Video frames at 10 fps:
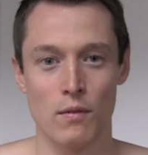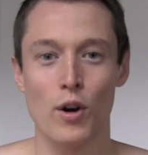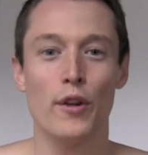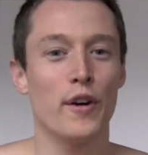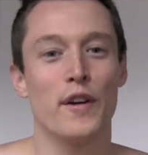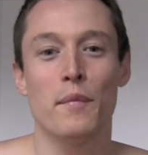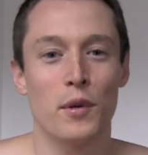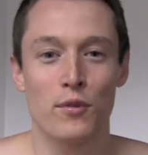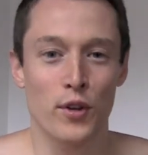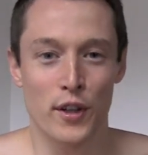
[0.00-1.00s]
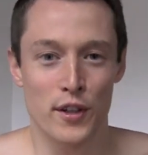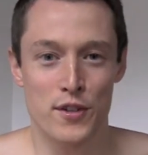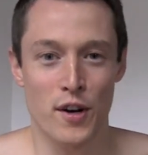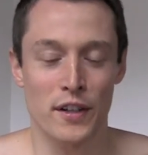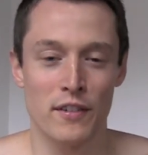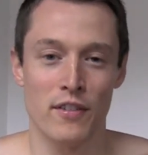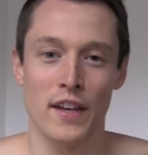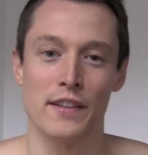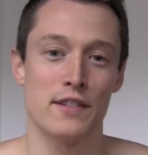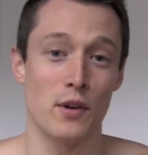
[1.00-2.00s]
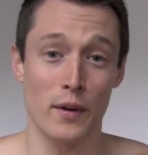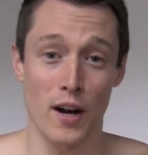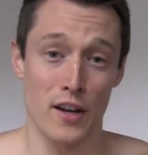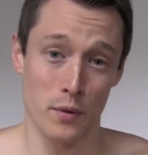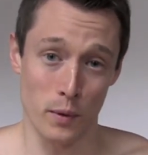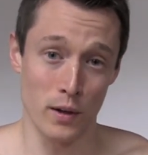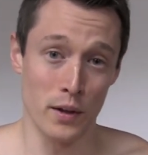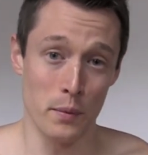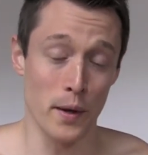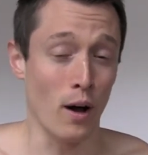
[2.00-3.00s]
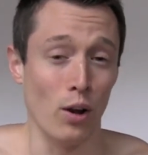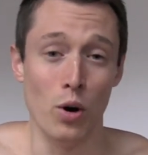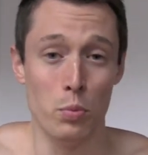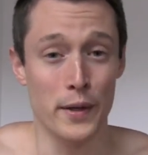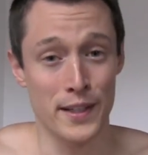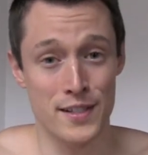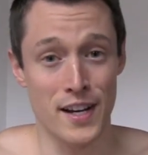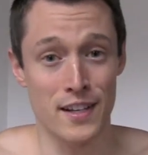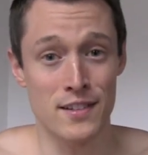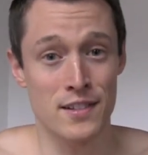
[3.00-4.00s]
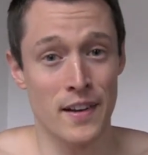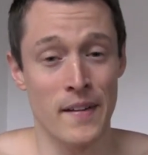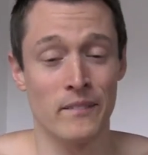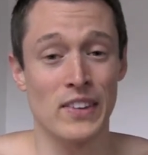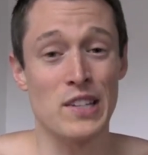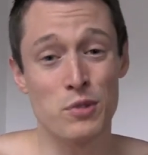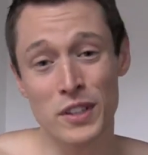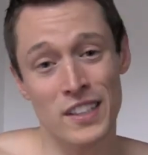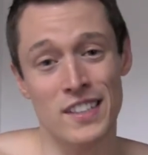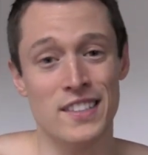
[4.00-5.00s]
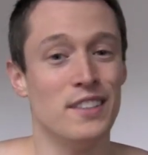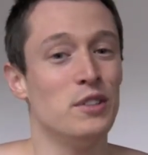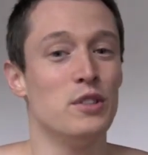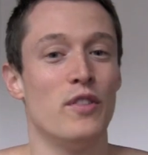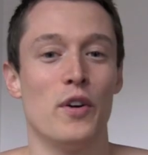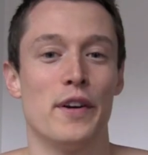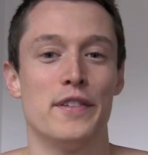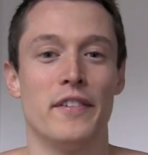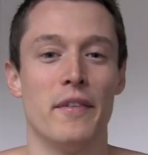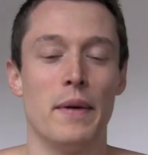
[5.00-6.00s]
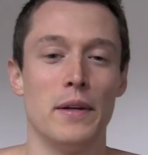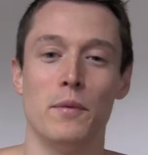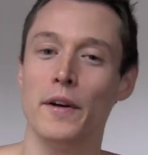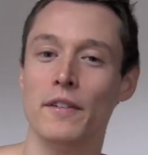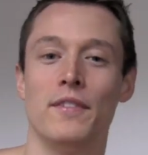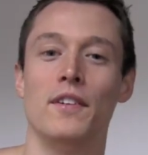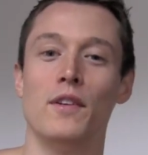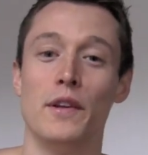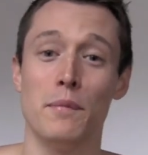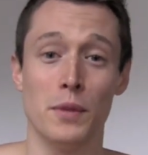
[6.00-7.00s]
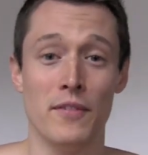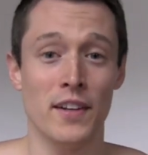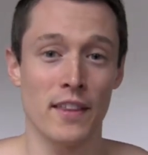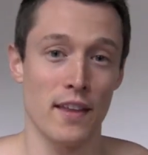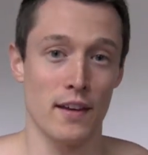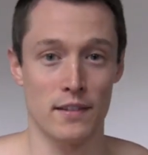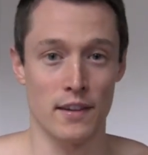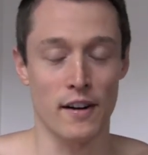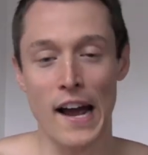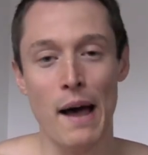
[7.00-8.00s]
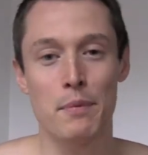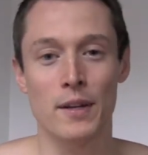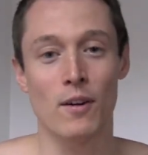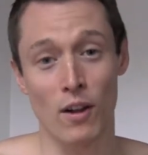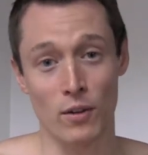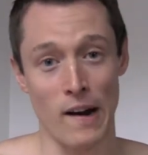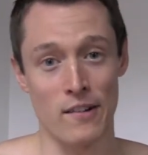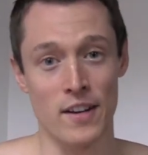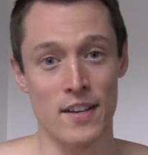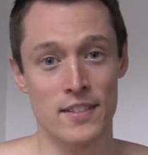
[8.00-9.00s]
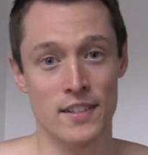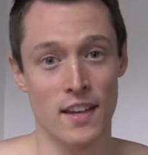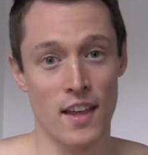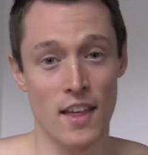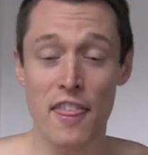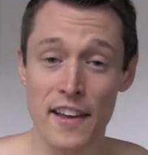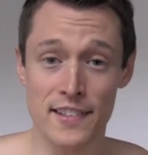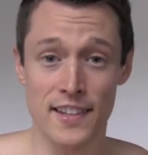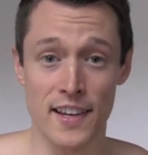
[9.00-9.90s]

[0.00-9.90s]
While there are a number of really destructive things going on in the world that we all hope we can change, it's really easy to lose focus of the many wonderful and uplifting things that are happening all around us. Things